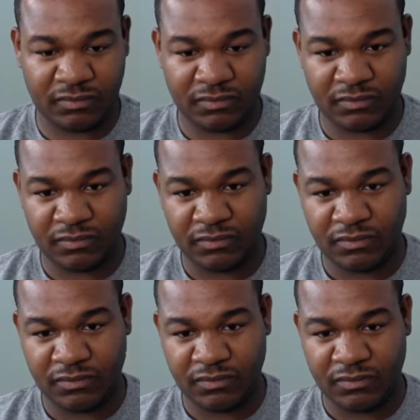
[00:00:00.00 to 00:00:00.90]

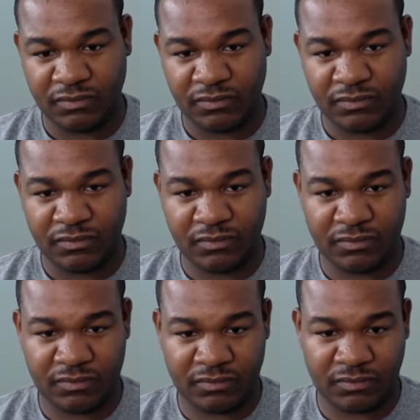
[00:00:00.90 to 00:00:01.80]

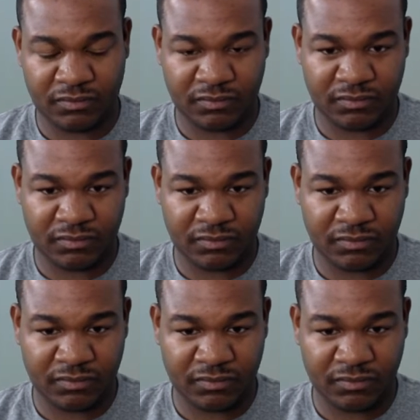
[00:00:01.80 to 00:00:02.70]

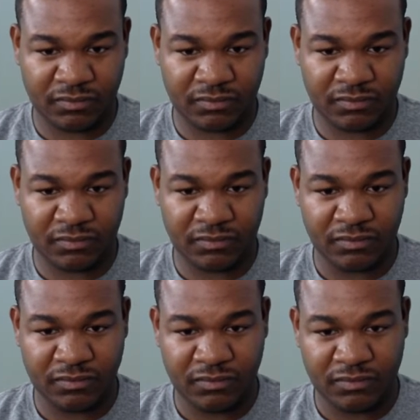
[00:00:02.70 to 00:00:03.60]

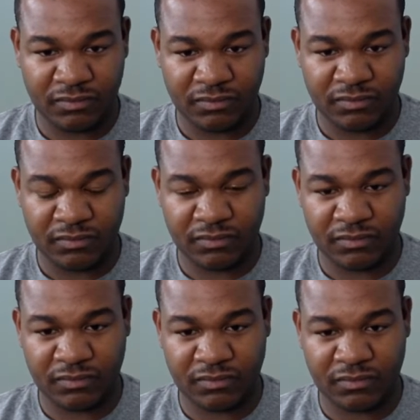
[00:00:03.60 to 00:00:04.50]

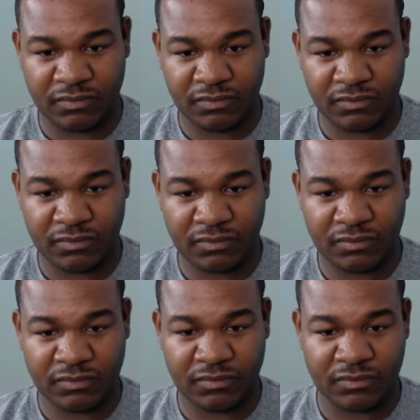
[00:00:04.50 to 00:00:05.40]

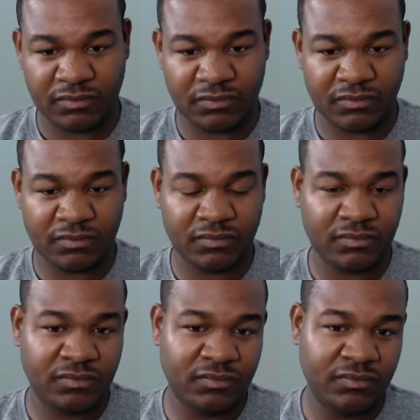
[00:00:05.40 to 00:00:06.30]

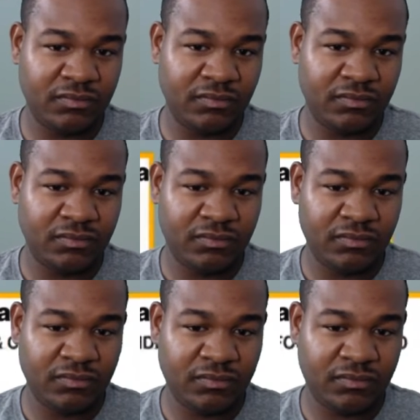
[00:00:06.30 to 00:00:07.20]

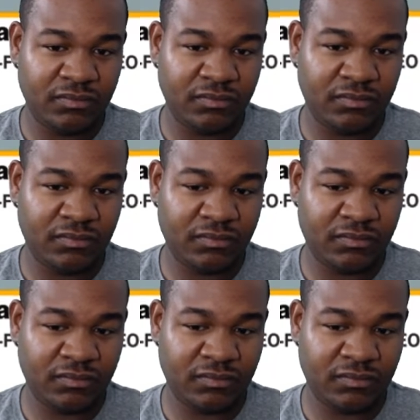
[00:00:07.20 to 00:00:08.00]
[no speech]